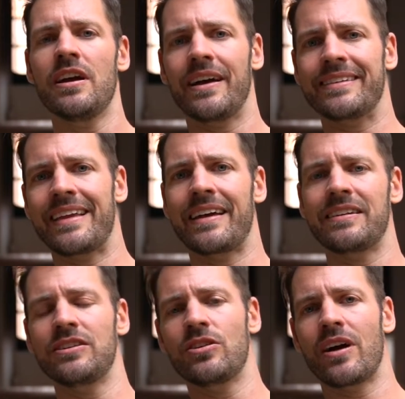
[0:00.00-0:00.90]
and
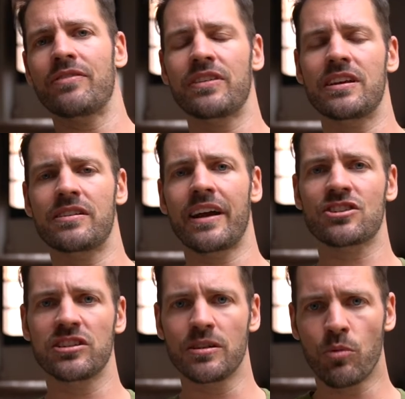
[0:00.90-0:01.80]
then you have here
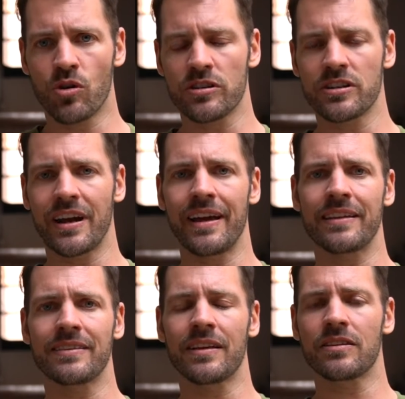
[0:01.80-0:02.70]
actually the border,
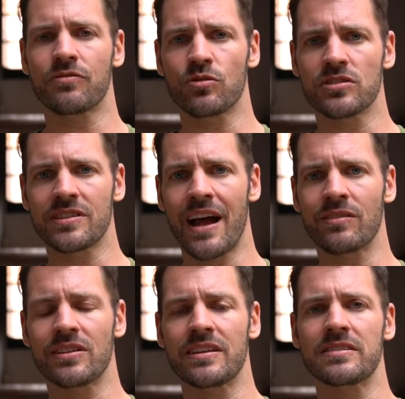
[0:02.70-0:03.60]
and then the first
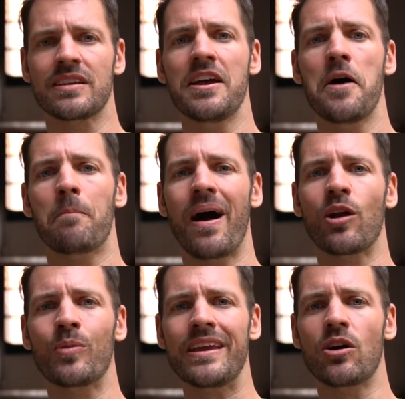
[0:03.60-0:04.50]
town is
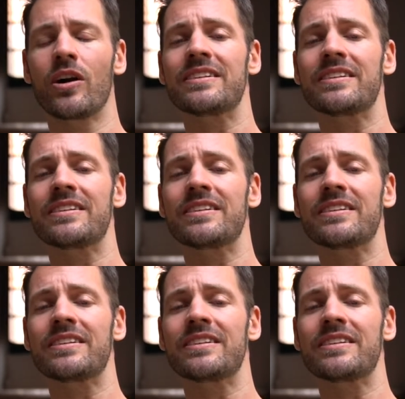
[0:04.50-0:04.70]
Palomino.